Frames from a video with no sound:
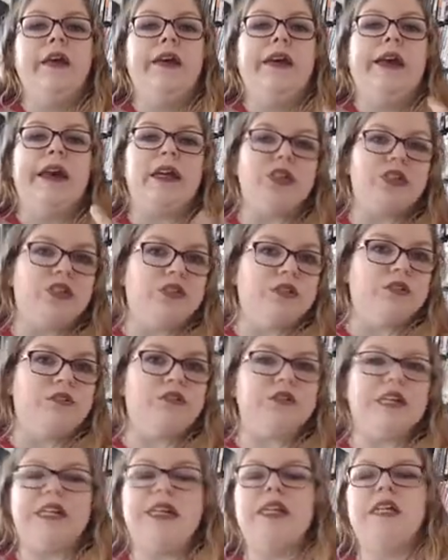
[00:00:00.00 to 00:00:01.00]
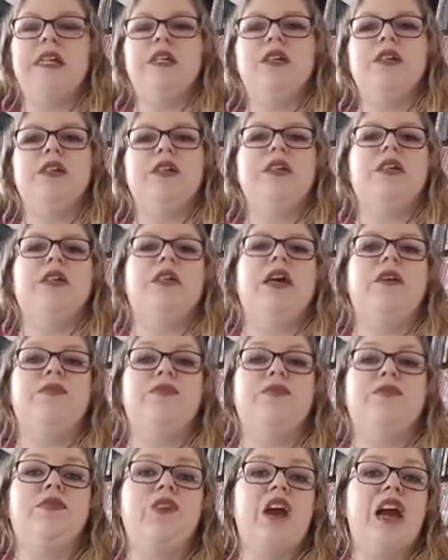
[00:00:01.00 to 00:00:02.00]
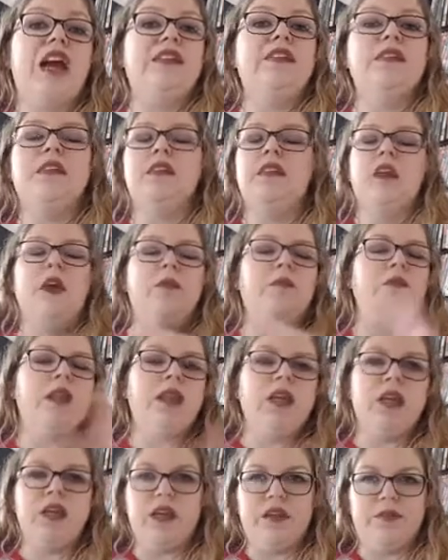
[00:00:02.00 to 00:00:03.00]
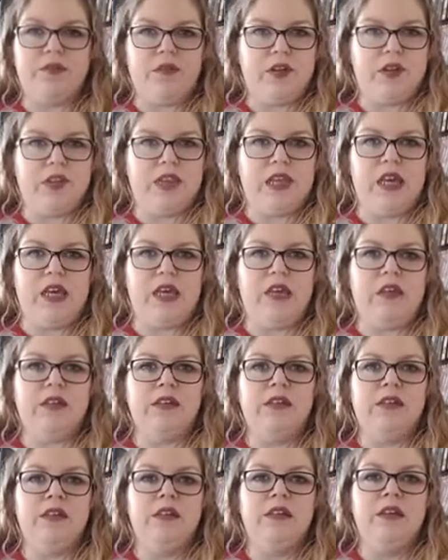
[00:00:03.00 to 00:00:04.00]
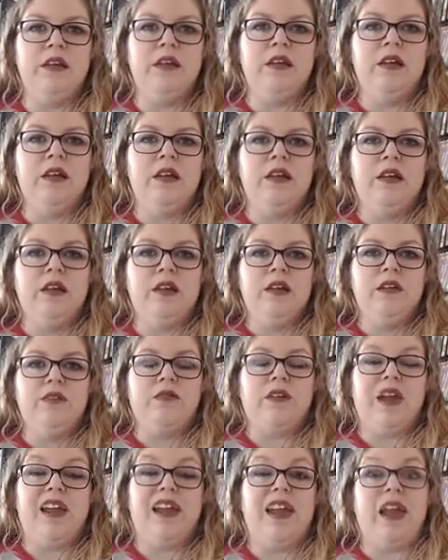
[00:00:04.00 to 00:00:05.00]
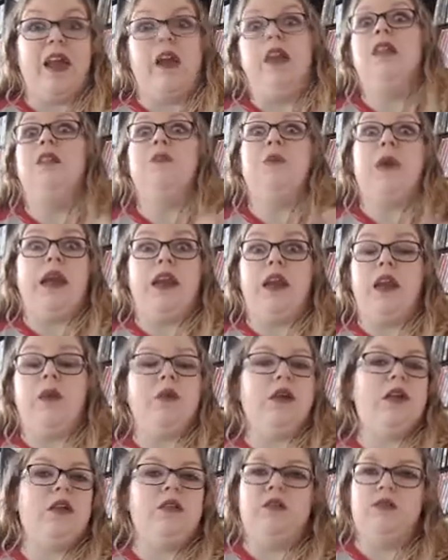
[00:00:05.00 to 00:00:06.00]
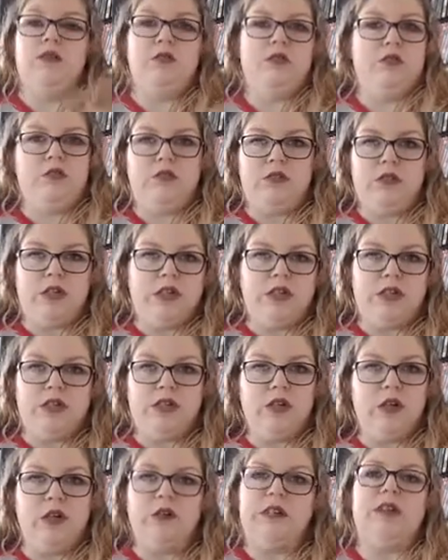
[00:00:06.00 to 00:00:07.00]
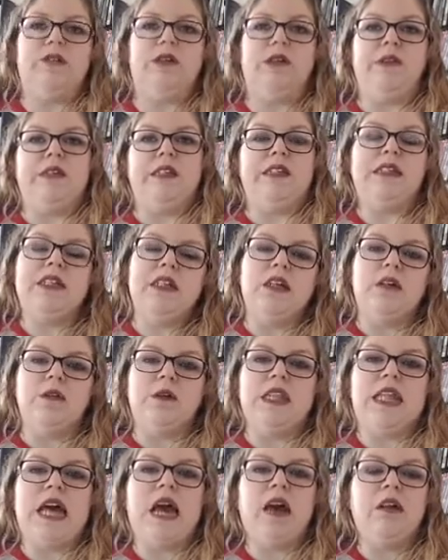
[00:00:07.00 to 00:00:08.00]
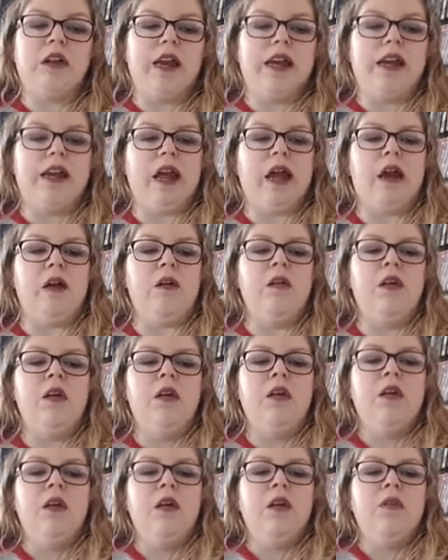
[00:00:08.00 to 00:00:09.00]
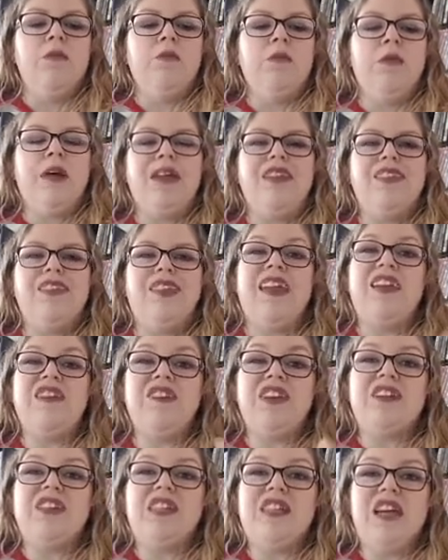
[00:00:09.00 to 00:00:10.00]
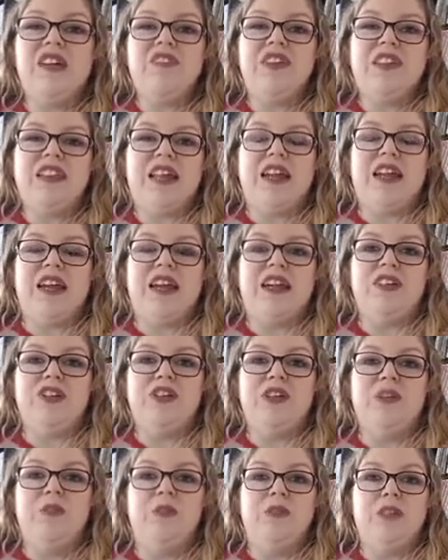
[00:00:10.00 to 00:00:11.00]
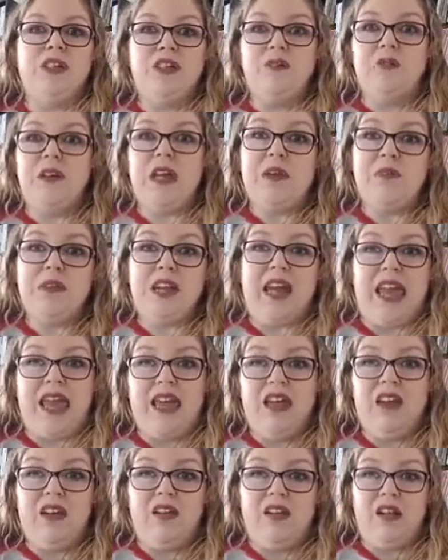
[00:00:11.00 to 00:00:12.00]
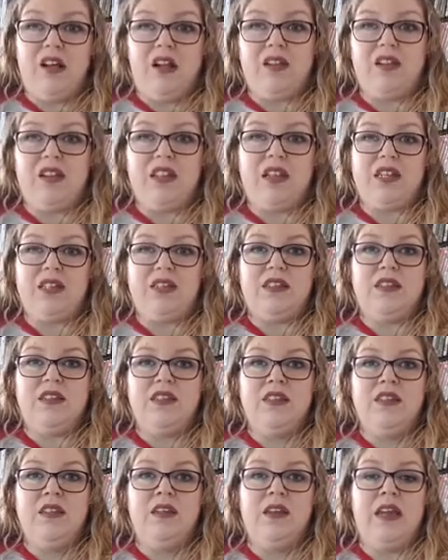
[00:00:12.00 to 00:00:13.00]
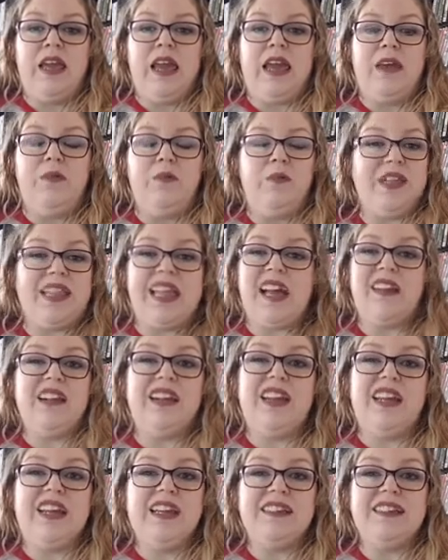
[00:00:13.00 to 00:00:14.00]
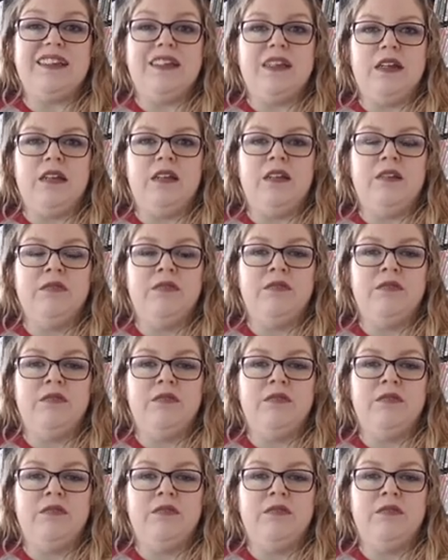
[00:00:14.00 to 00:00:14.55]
extracurricular stuff, friends, a million different things, right? And the pandemic. Goodness knows everyone's dealing with that right now. But think of yourself at that age. Would you be able to handle all of this without any incident?